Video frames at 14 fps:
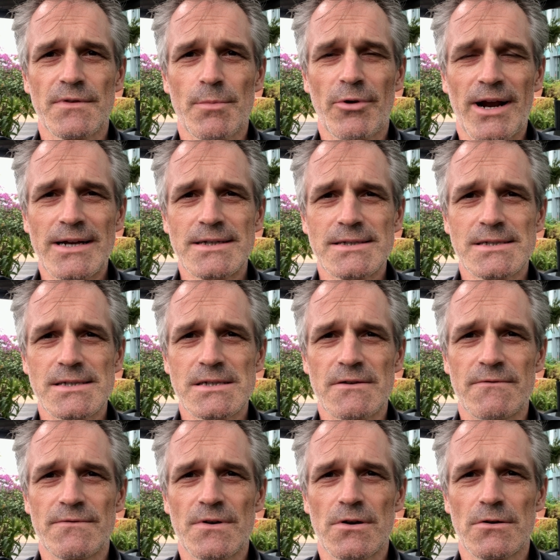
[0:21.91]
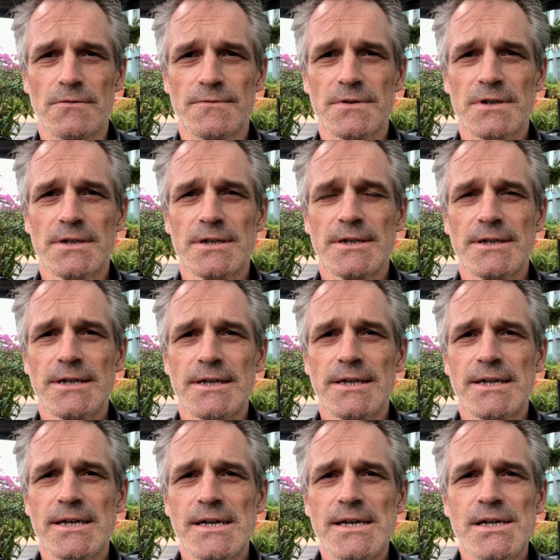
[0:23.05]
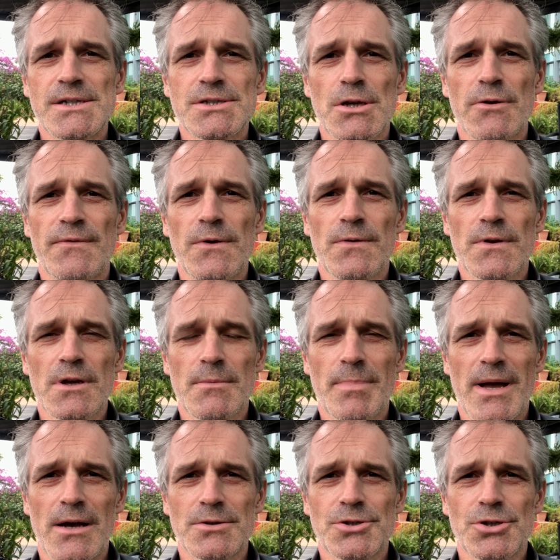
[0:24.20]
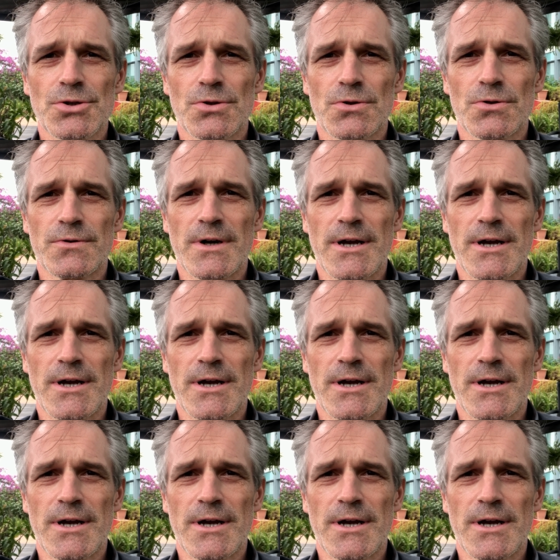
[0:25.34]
practices involved. So if you think about your